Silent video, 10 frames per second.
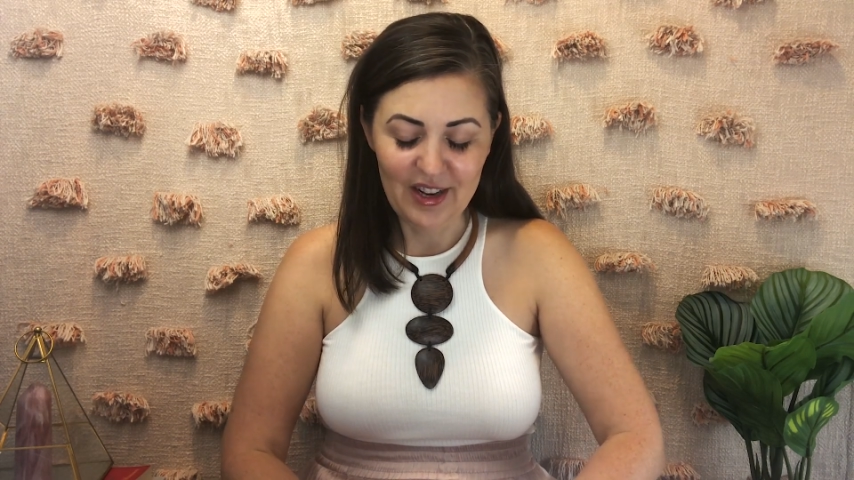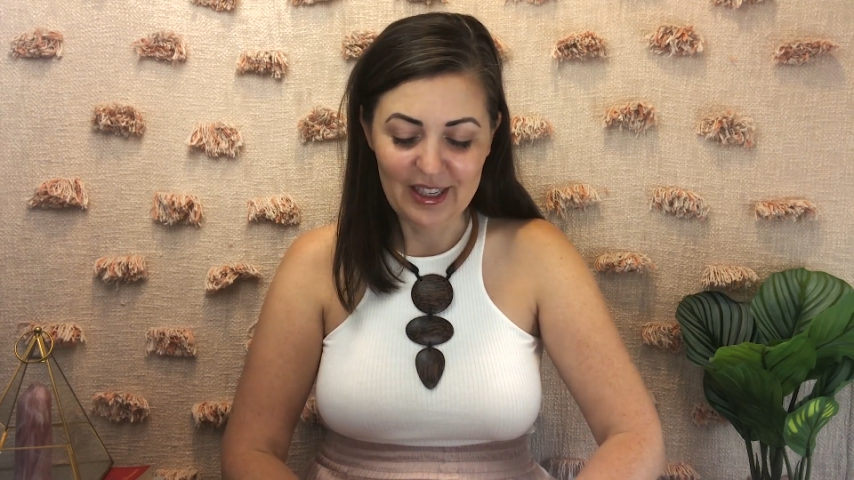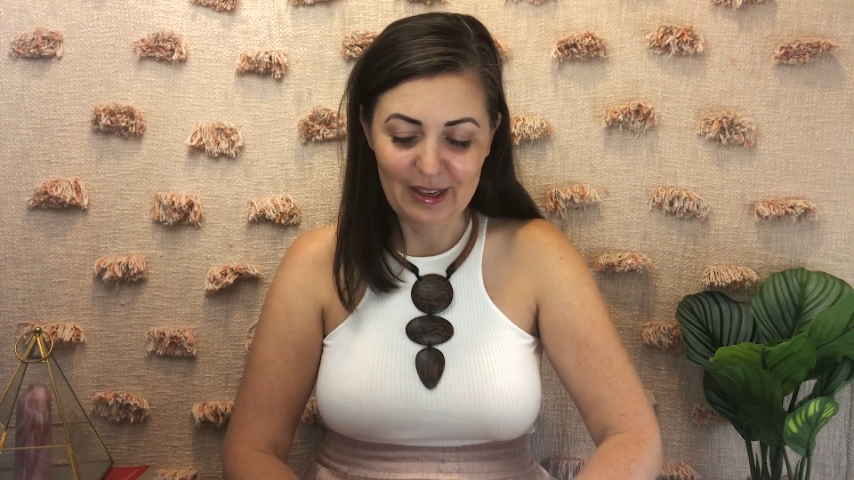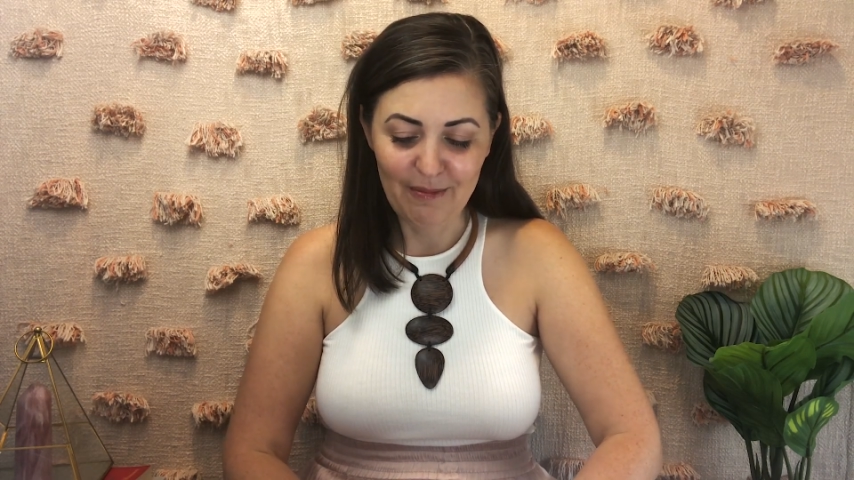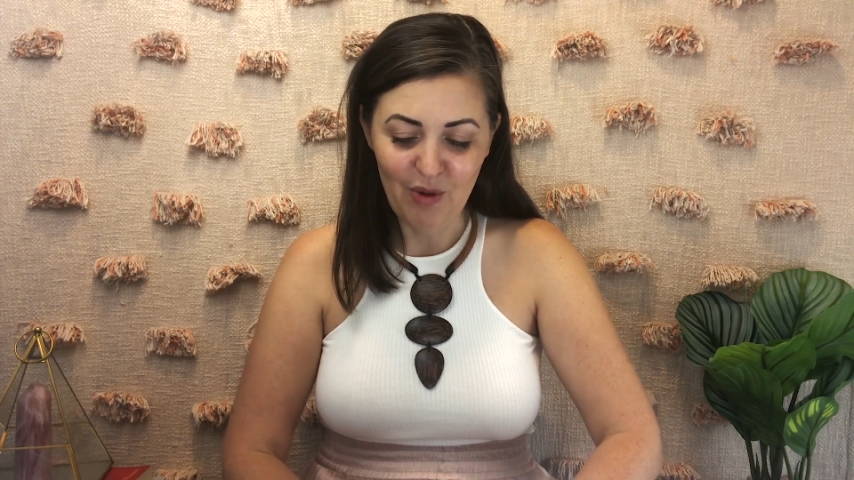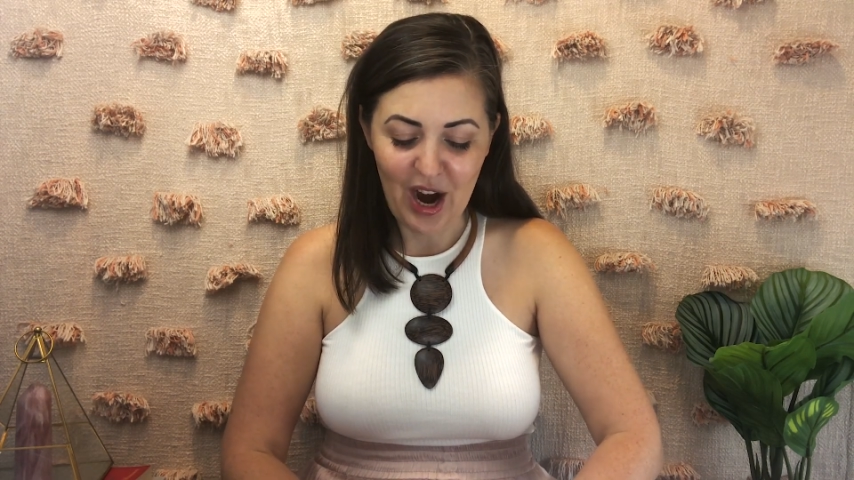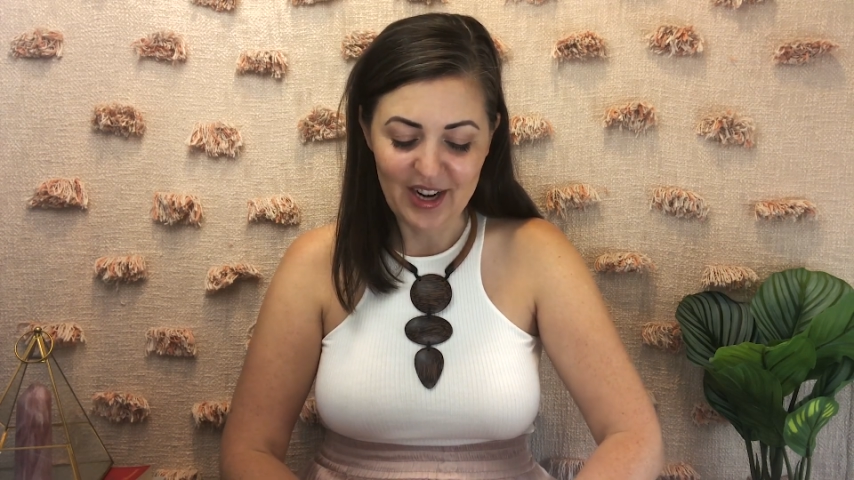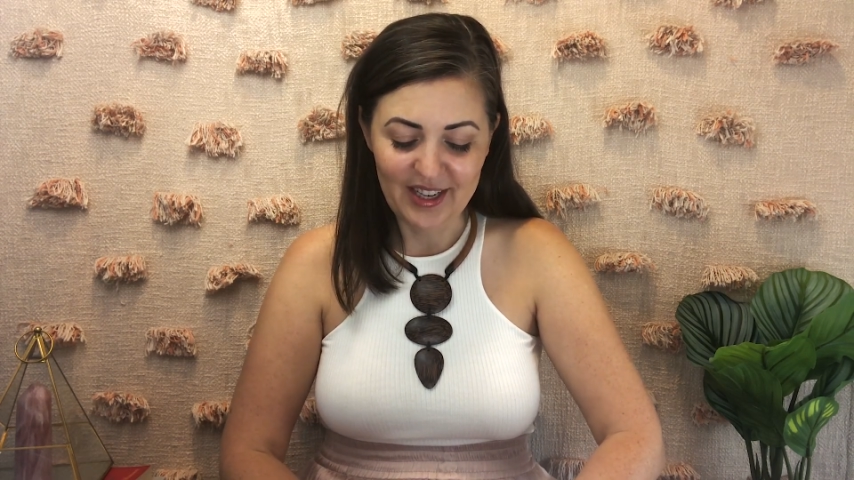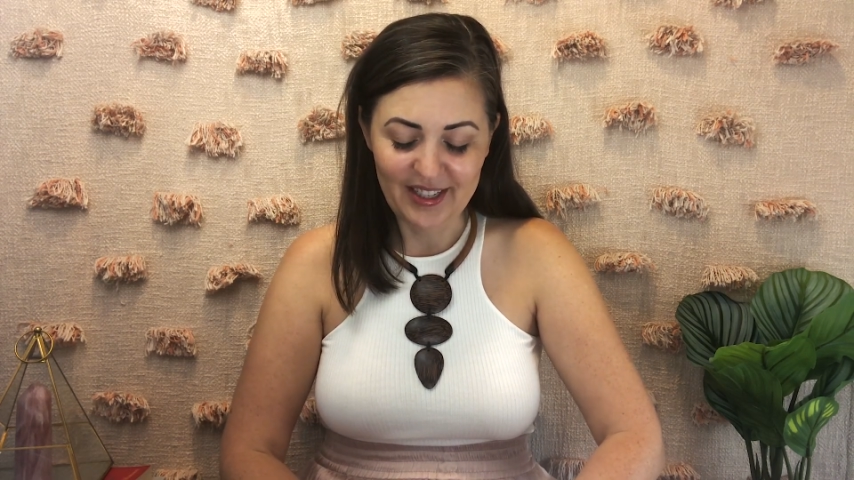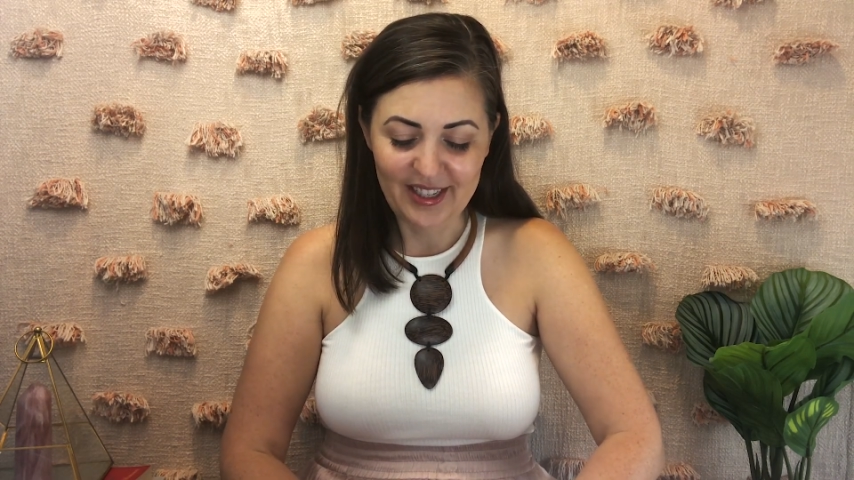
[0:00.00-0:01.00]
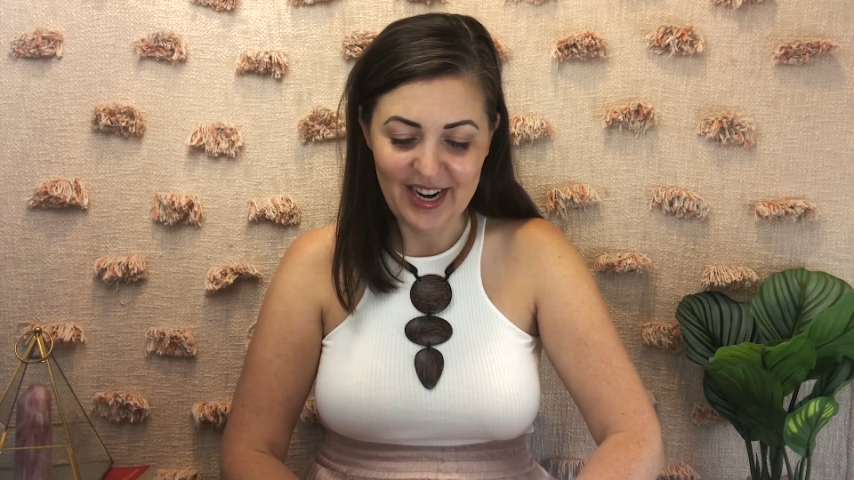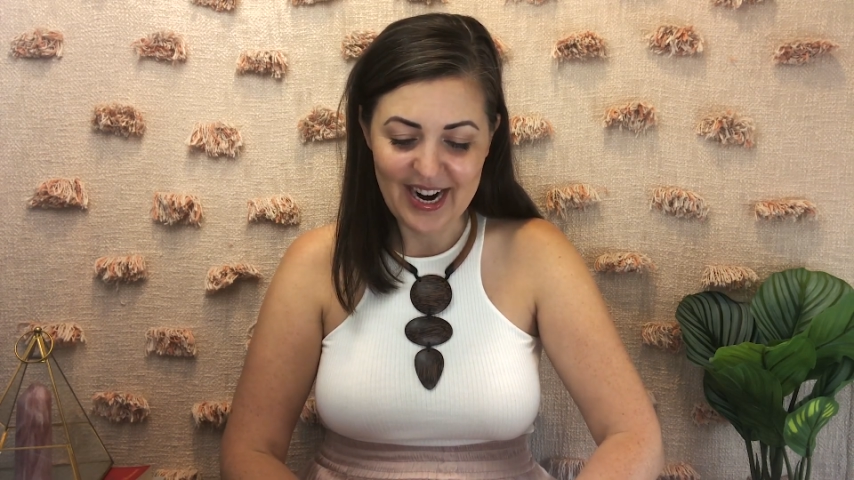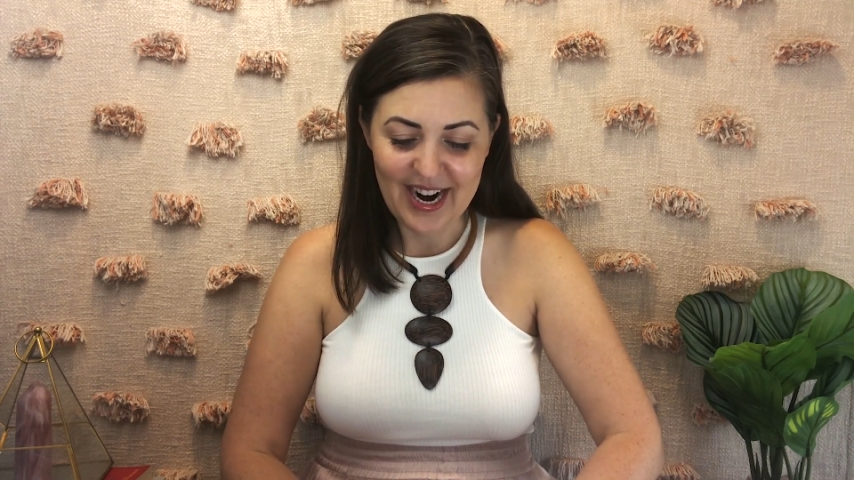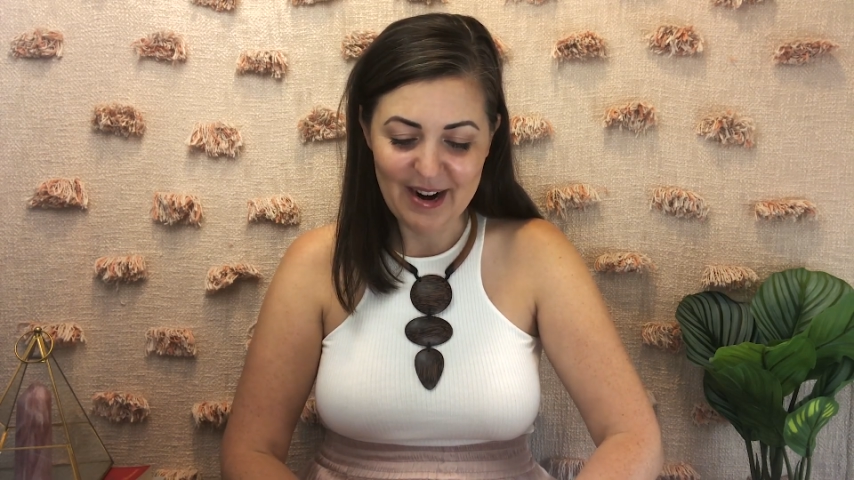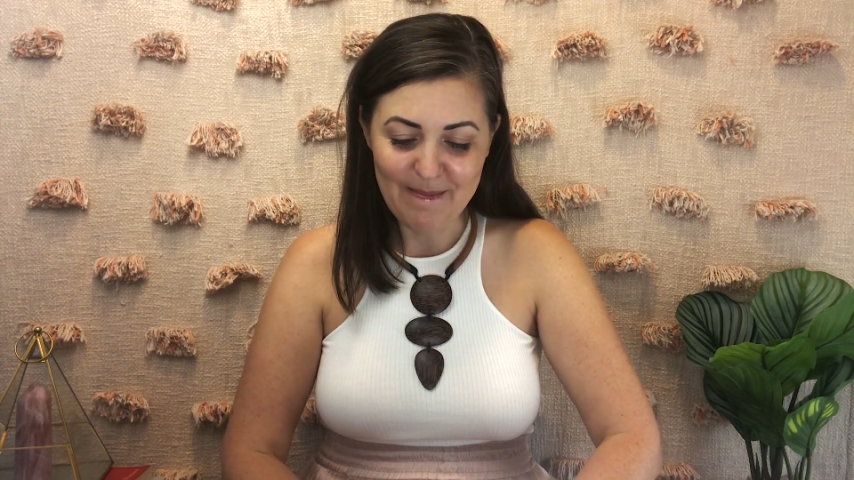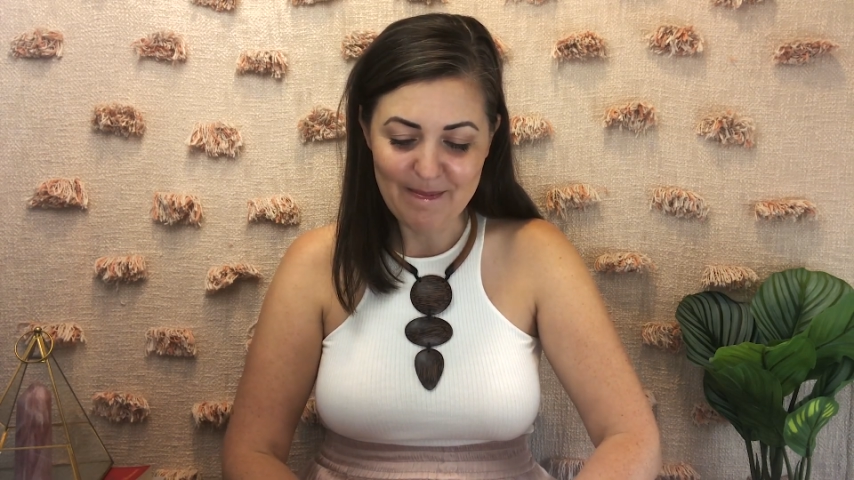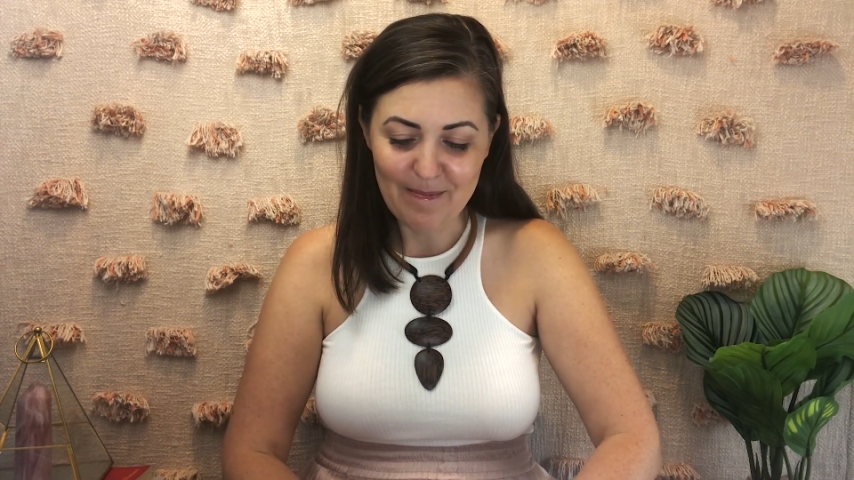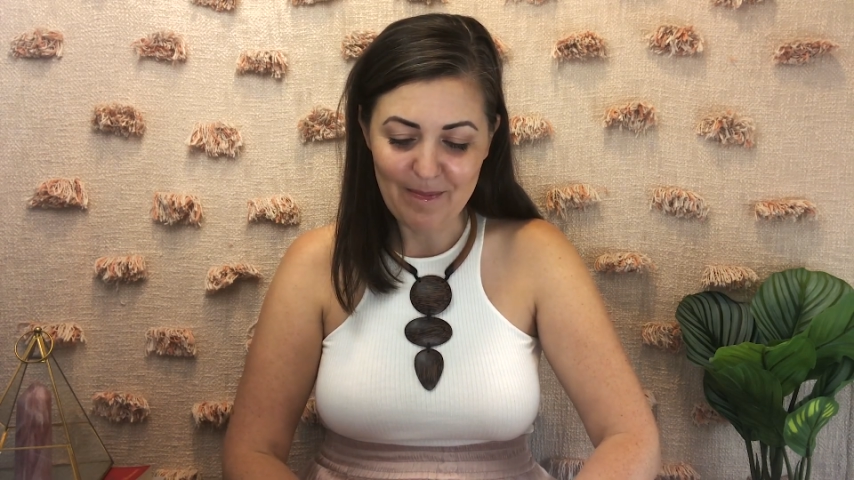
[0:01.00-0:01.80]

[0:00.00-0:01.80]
this practice today.